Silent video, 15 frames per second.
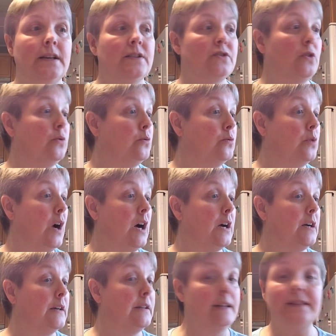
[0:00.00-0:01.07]
So
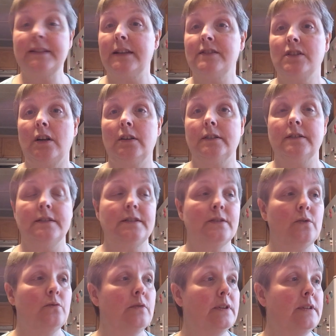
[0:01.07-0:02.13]
let's get started.
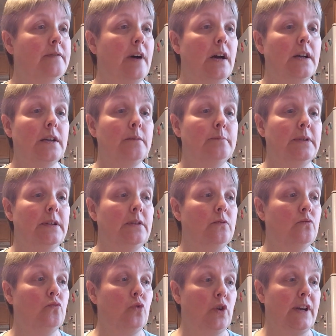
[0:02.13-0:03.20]
So what have I
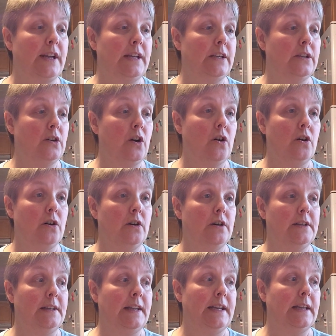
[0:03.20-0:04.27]
been working
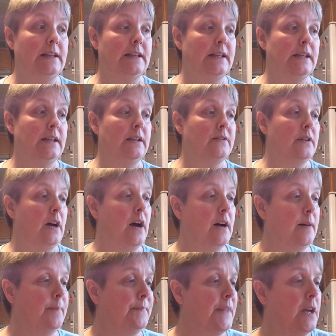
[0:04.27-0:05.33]
on lately?
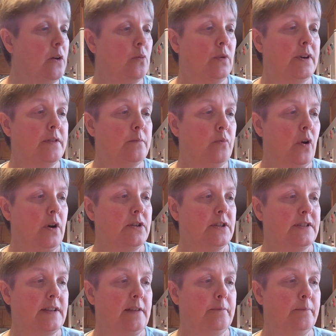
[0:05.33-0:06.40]
One of the
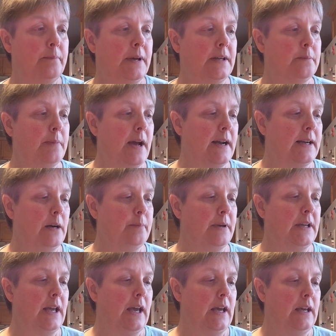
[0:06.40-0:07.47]
projects I picked back up
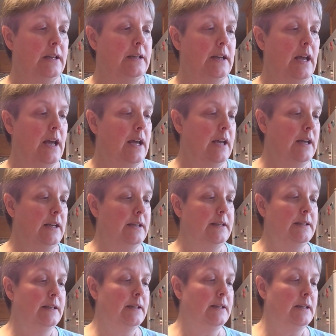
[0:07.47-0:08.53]
again,
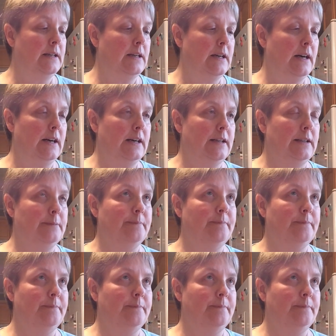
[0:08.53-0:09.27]
and I